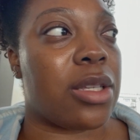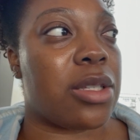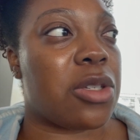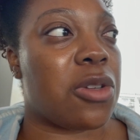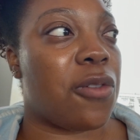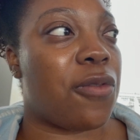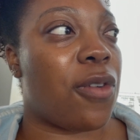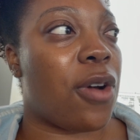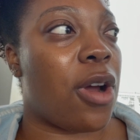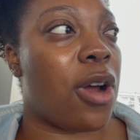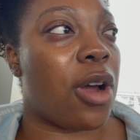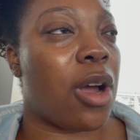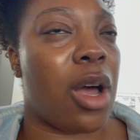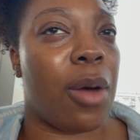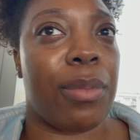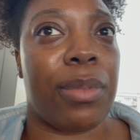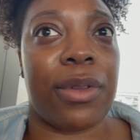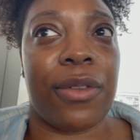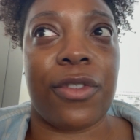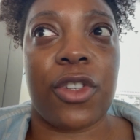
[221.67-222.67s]
so far a
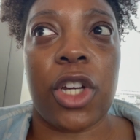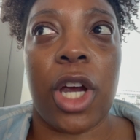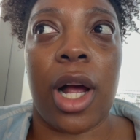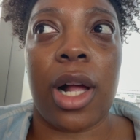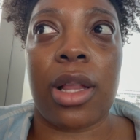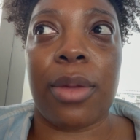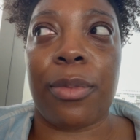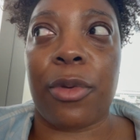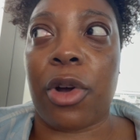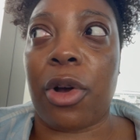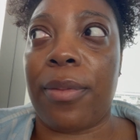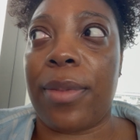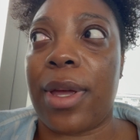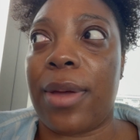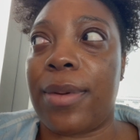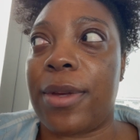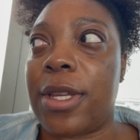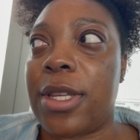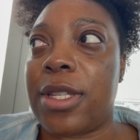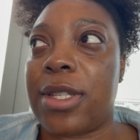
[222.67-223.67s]
couple of chocolate merle
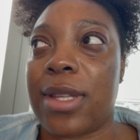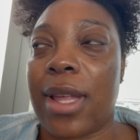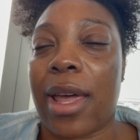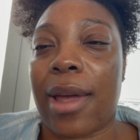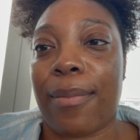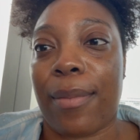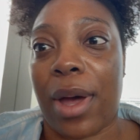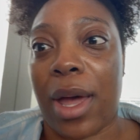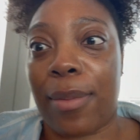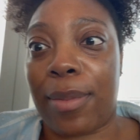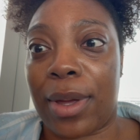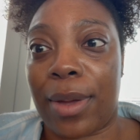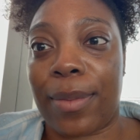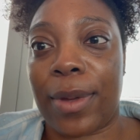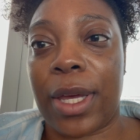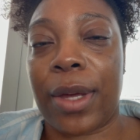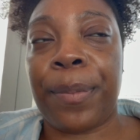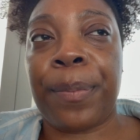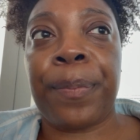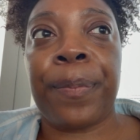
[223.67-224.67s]
babies like my
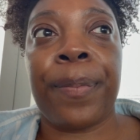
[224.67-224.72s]
baby